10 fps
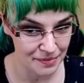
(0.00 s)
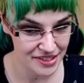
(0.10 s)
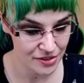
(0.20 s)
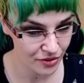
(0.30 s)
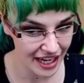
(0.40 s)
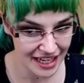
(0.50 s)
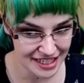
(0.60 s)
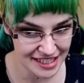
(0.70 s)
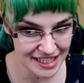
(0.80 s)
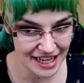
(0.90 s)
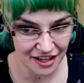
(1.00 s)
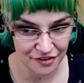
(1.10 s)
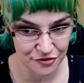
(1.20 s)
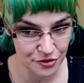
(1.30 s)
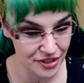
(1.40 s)
It's okay to take a
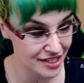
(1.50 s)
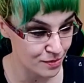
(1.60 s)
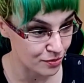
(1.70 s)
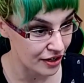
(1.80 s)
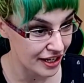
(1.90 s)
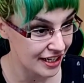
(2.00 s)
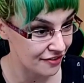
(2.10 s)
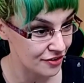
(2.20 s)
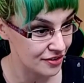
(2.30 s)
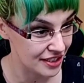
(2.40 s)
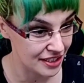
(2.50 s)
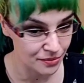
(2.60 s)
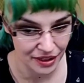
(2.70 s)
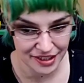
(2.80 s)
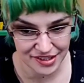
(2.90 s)
few days break if you need one.